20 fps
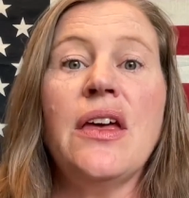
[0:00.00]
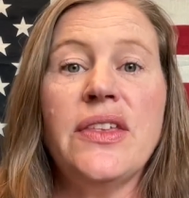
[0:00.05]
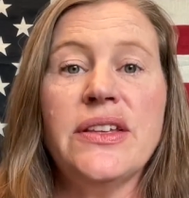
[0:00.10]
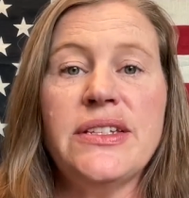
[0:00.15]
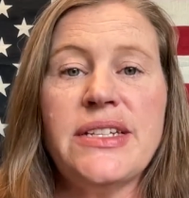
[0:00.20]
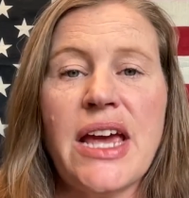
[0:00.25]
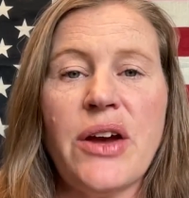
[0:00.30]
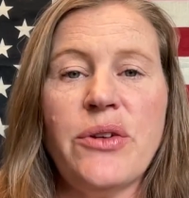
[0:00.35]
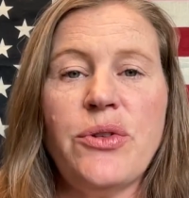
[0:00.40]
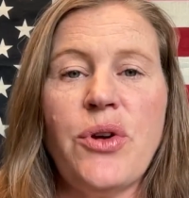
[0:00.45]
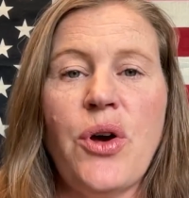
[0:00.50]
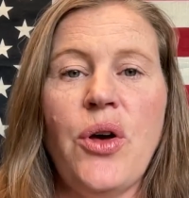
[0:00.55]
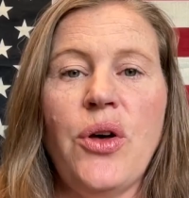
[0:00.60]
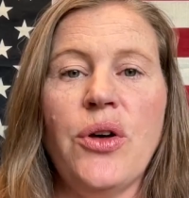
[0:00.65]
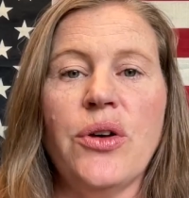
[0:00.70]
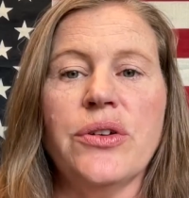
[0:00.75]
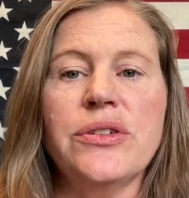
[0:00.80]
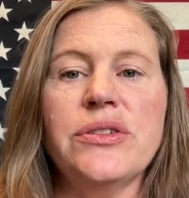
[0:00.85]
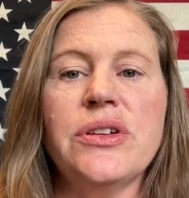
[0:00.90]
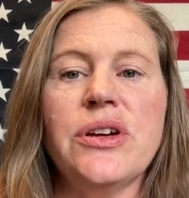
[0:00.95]
The town
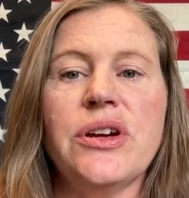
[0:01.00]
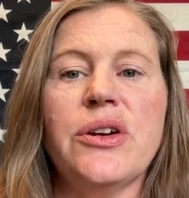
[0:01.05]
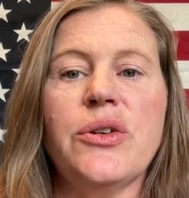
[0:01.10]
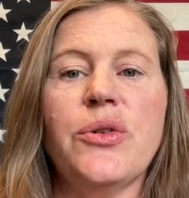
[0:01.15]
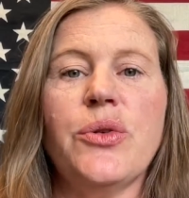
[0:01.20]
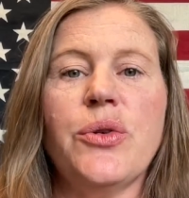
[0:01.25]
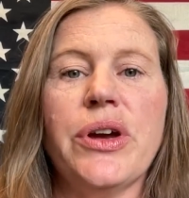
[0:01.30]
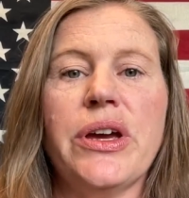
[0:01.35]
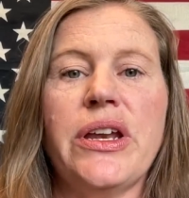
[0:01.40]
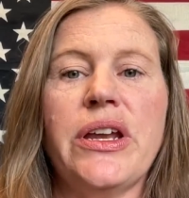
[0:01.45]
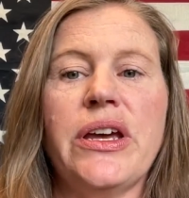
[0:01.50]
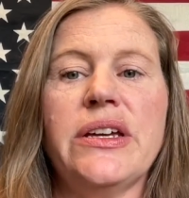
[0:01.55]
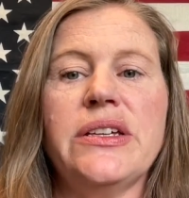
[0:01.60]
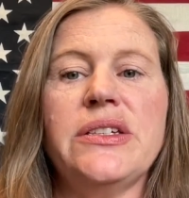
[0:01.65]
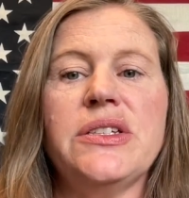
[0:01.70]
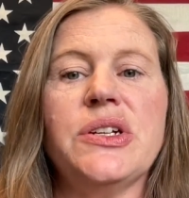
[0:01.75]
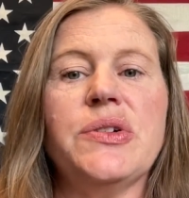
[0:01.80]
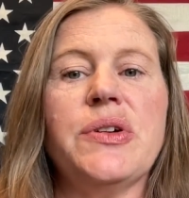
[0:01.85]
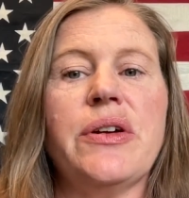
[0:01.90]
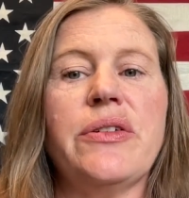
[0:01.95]
halls are
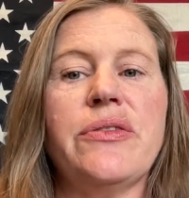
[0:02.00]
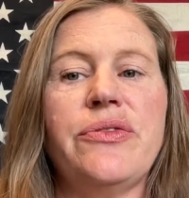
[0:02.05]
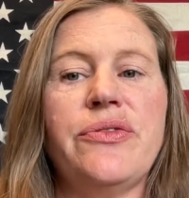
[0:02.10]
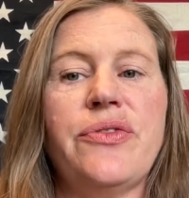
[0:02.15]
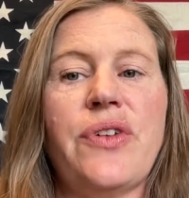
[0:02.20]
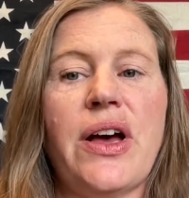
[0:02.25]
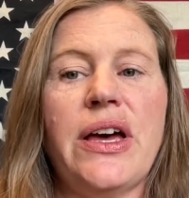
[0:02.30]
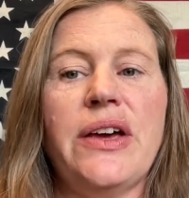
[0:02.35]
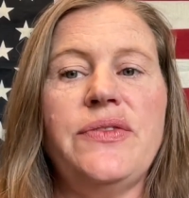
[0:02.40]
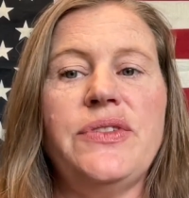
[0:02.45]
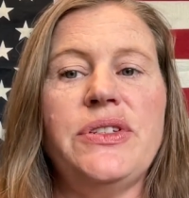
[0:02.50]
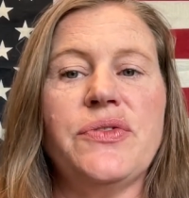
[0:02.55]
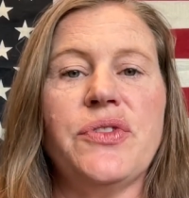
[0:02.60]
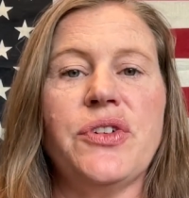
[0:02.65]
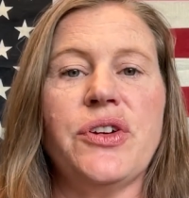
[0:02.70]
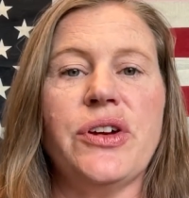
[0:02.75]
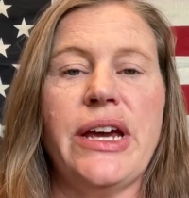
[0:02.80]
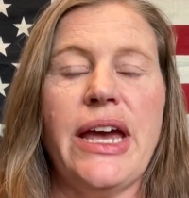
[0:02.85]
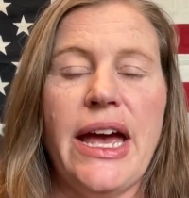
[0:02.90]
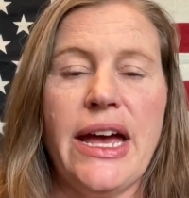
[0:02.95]
organized around 5
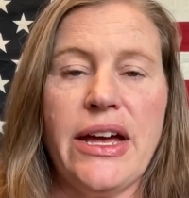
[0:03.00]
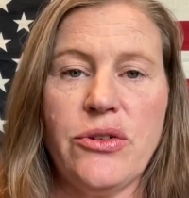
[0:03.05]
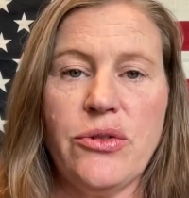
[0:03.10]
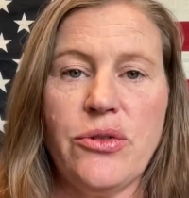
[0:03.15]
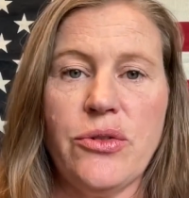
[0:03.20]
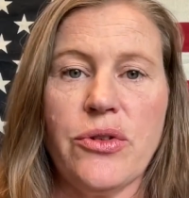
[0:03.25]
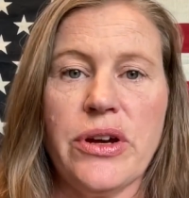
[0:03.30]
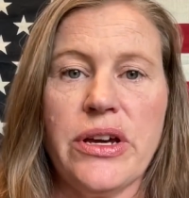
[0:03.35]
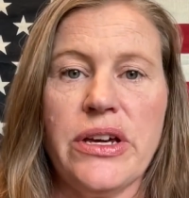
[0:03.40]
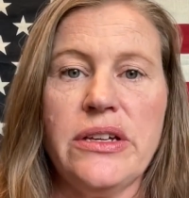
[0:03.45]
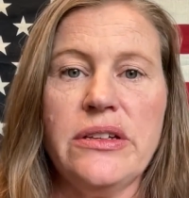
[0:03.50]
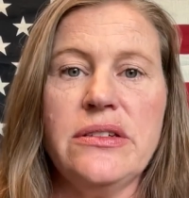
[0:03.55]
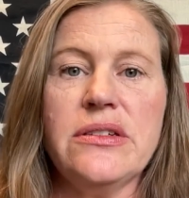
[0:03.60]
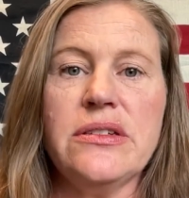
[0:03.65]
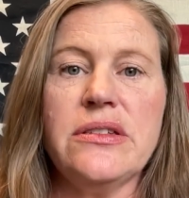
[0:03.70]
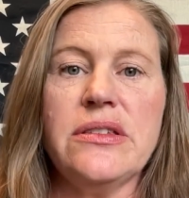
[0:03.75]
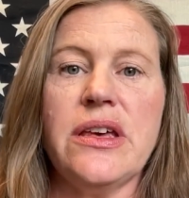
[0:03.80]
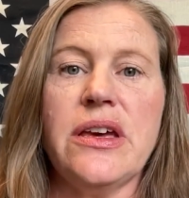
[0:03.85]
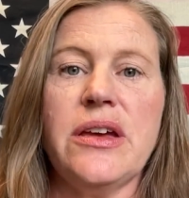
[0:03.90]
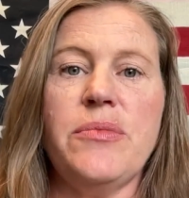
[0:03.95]
different
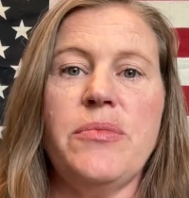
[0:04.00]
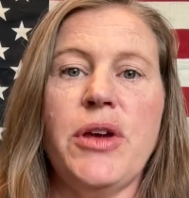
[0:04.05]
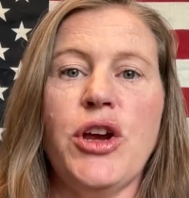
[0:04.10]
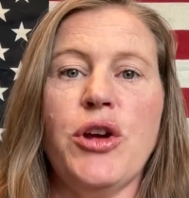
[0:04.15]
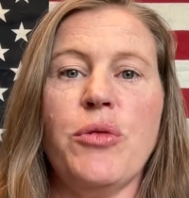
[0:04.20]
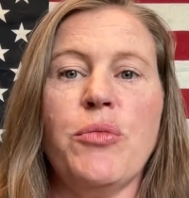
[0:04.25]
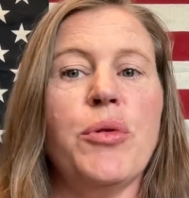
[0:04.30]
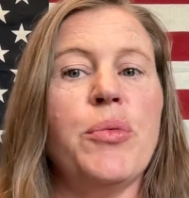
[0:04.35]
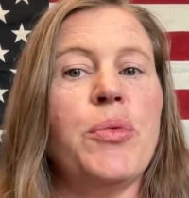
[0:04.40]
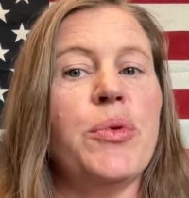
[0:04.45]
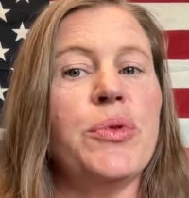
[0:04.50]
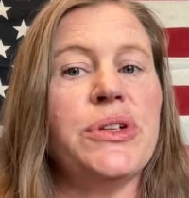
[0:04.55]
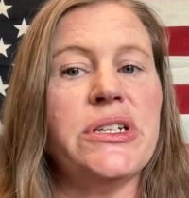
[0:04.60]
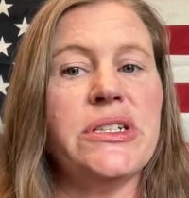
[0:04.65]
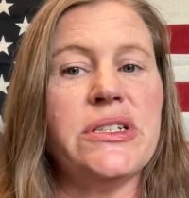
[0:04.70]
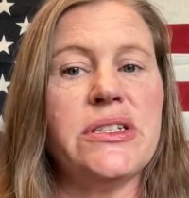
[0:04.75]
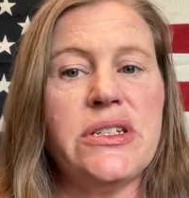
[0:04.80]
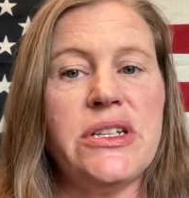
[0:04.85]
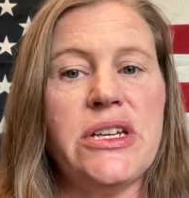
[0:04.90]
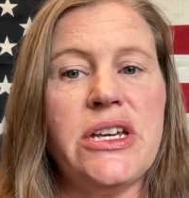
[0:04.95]
categories that Mayor
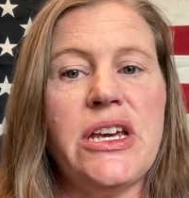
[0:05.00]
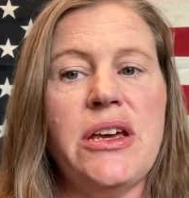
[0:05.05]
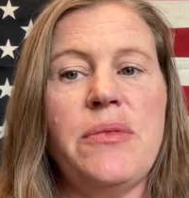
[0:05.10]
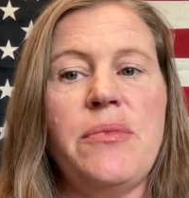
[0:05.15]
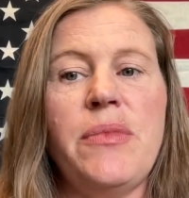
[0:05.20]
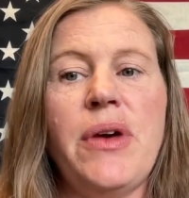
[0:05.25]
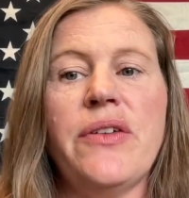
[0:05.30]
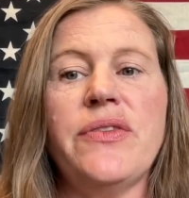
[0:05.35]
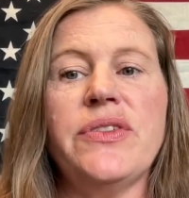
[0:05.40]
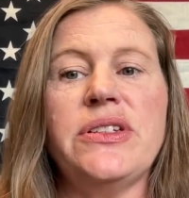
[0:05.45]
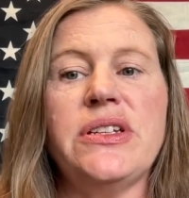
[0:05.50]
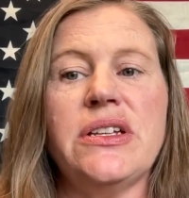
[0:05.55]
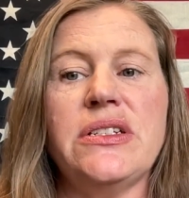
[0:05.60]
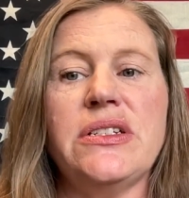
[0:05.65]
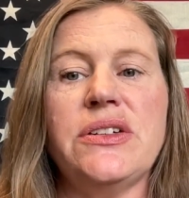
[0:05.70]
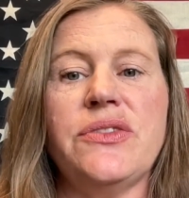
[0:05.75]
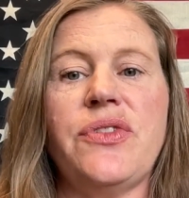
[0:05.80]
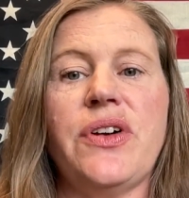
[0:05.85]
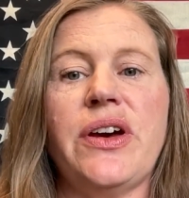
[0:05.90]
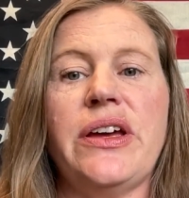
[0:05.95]
Mabolde's team have
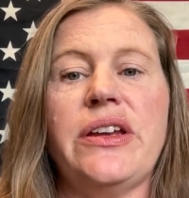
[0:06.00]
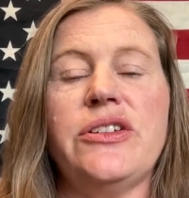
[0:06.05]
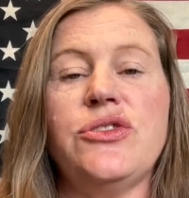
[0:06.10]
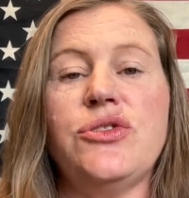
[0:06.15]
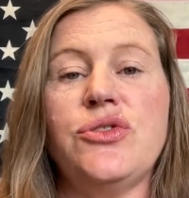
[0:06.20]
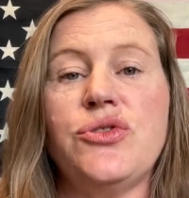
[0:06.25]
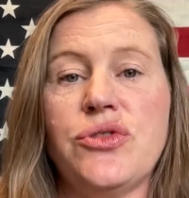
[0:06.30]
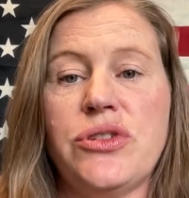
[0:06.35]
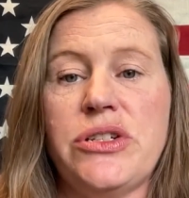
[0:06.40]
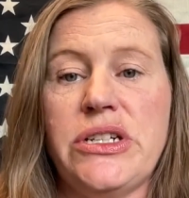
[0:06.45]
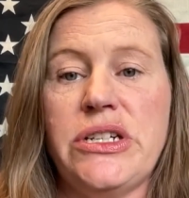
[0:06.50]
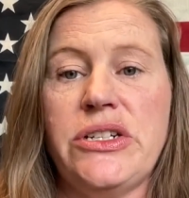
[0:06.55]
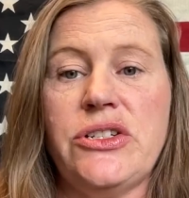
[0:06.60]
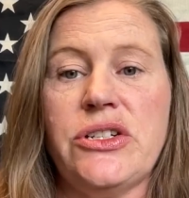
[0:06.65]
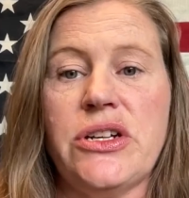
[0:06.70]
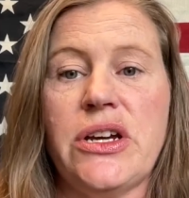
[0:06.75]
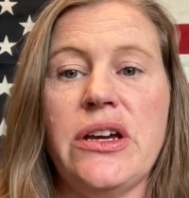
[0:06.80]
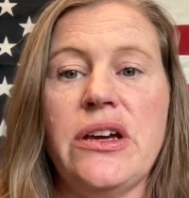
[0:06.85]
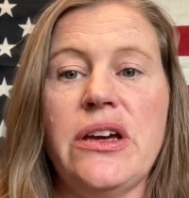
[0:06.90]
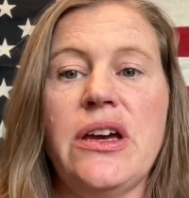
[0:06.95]
identified as
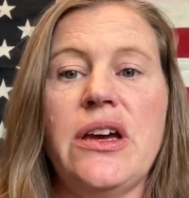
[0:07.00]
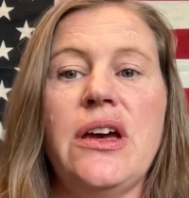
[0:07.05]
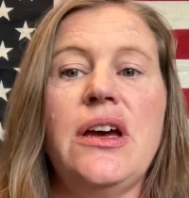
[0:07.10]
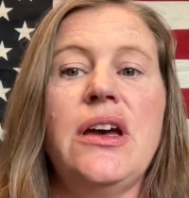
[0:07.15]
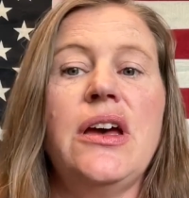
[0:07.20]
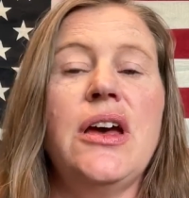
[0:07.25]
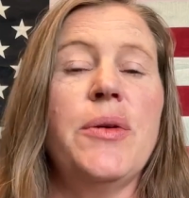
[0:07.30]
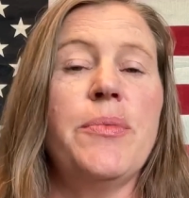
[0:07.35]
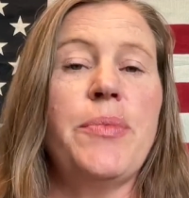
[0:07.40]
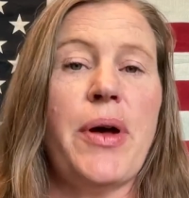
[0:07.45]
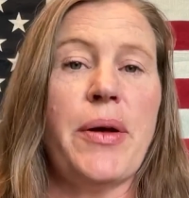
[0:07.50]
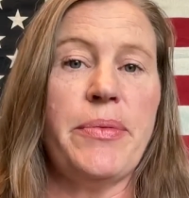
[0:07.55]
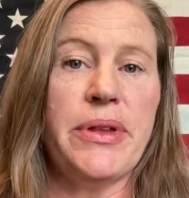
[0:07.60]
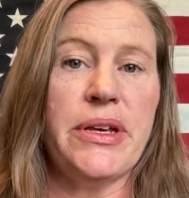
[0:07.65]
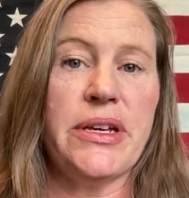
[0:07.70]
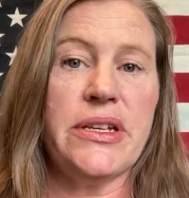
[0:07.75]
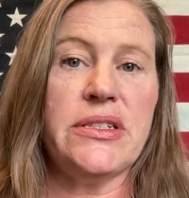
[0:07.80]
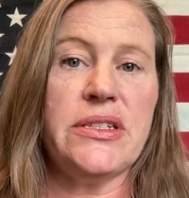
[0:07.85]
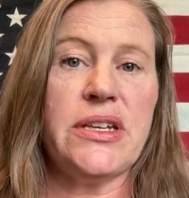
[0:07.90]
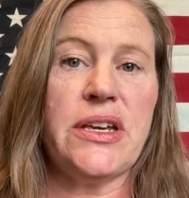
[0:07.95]
strategic:
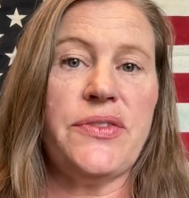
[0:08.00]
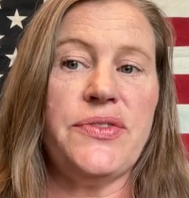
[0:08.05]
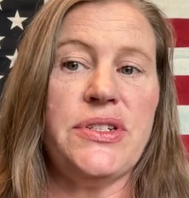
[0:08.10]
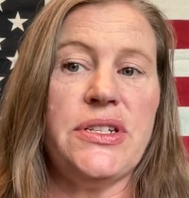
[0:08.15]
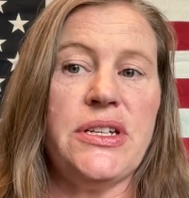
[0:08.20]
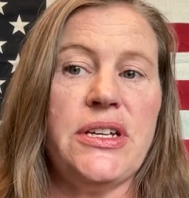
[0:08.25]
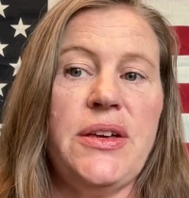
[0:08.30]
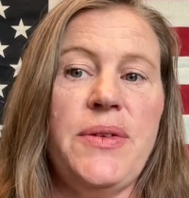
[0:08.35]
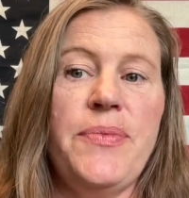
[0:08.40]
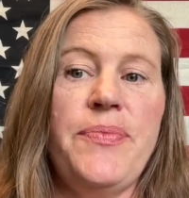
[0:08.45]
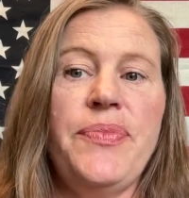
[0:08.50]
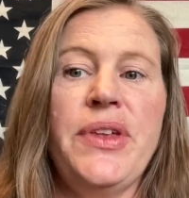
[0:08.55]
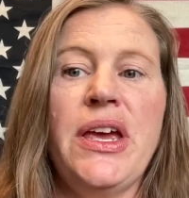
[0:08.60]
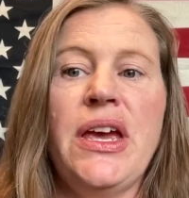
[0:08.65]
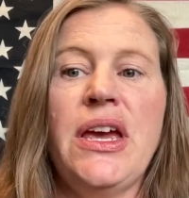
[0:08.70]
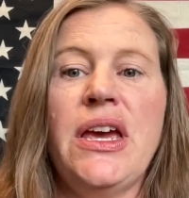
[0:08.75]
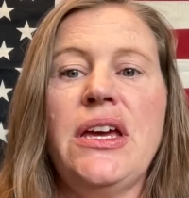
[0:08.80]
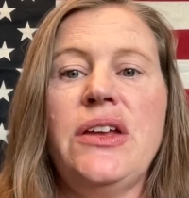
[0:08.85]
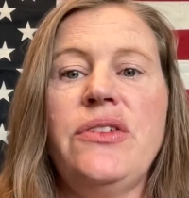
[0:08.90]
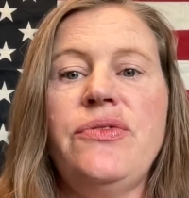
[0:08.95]
public safety,
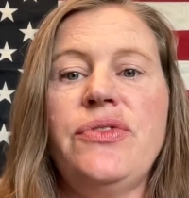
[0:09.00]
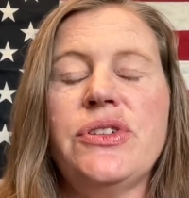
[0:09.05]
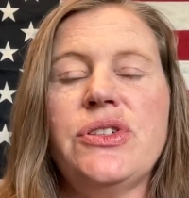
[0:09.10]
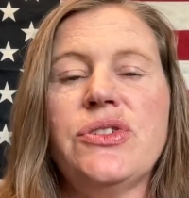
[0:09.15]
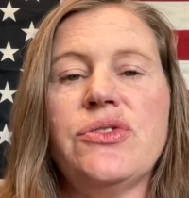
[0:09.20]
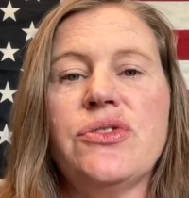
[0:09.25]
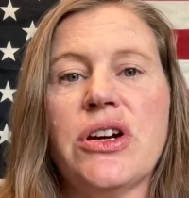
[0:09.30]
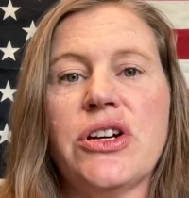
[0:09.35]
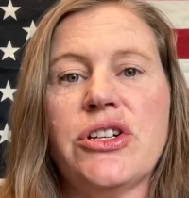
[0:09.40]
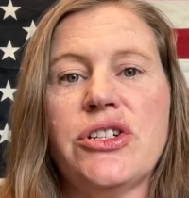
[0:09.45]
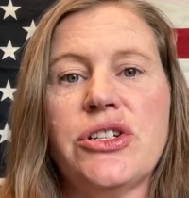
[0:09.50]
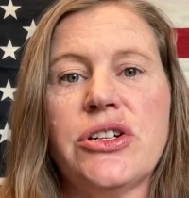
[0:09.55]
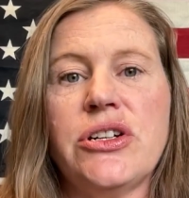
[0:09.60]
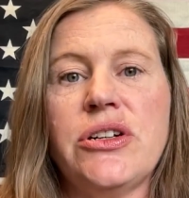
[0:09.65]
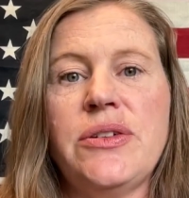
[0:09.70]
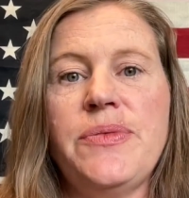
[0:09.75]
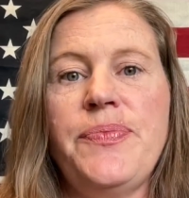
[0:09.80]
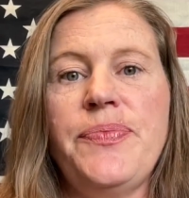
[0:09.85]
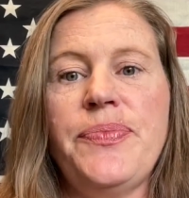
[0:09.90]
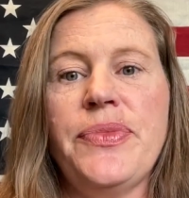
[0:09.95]

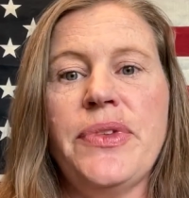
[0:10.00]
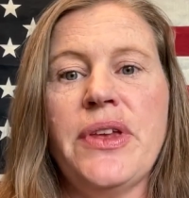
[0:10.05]
infrastructure,